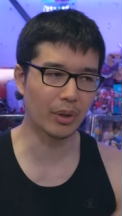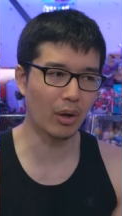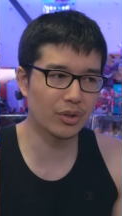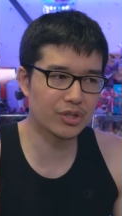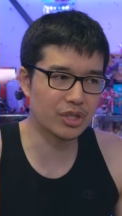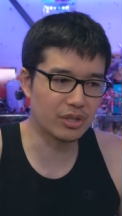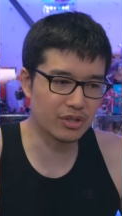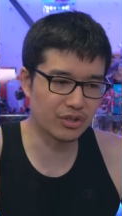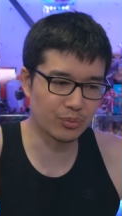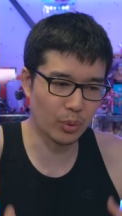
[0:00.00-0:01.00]
But all she's
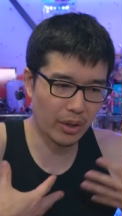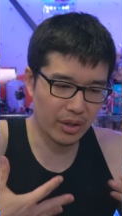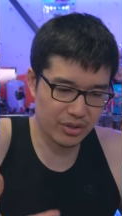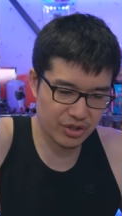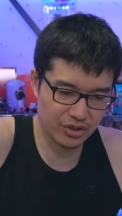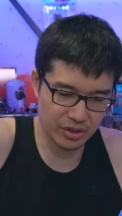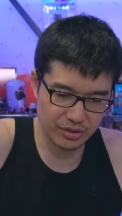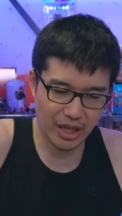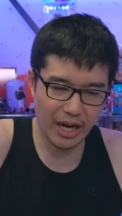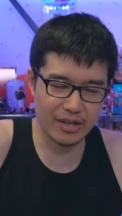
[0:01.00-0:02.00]
just wearing is just a
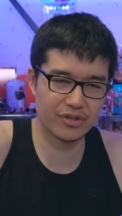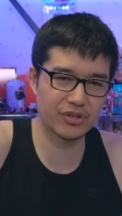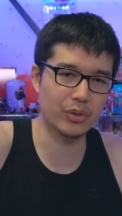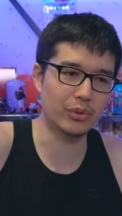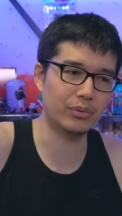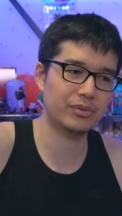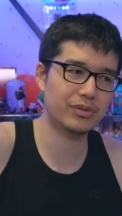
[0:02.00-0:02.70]
tight suit.